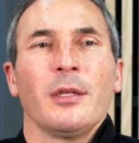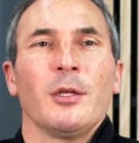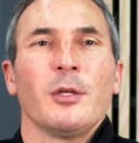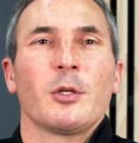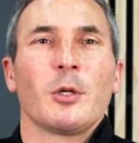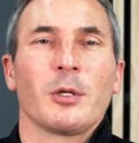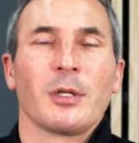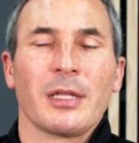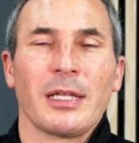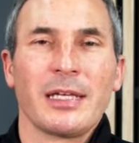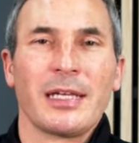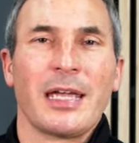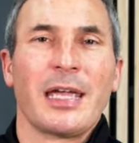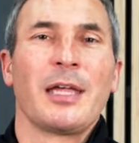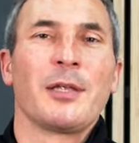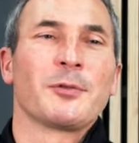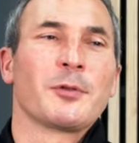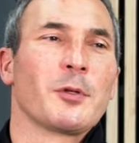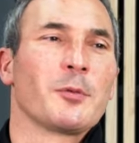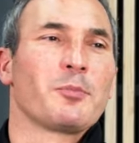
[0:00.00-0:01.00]
You go to lay
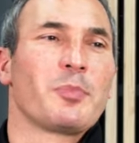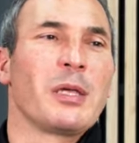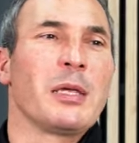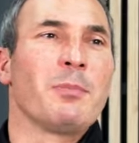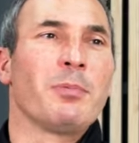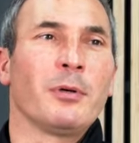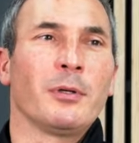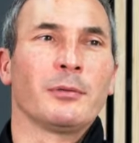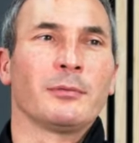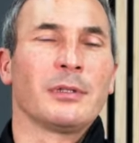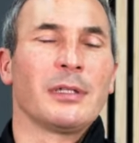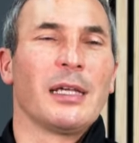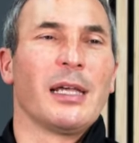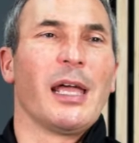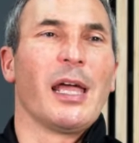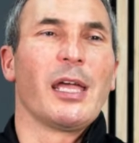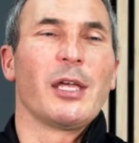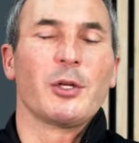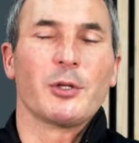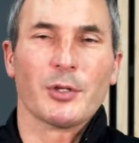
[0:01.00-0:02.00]
hands on people,
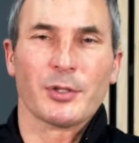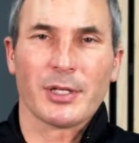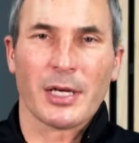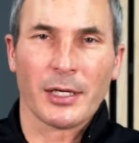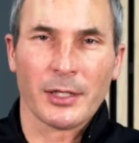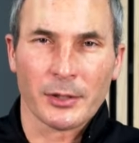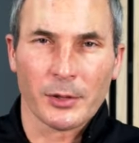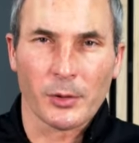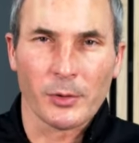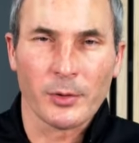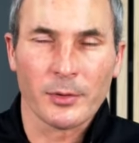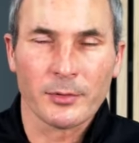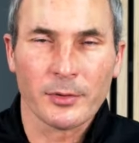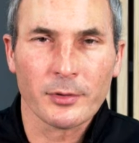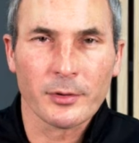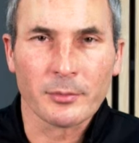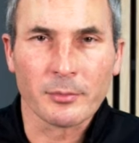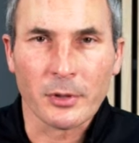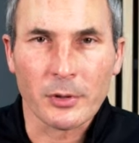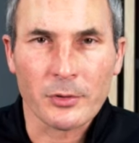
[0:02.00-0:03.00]
and you're just kind of going
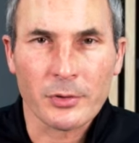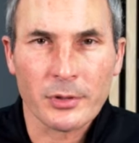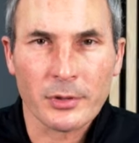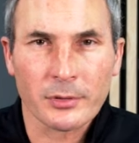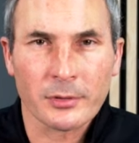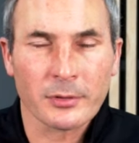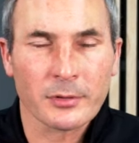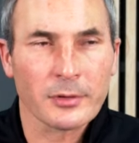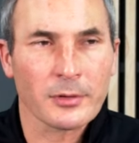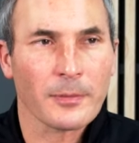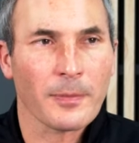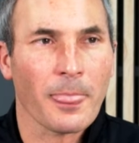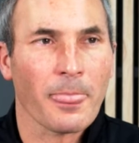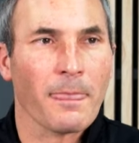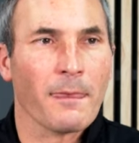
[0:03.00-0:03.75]
through the motions.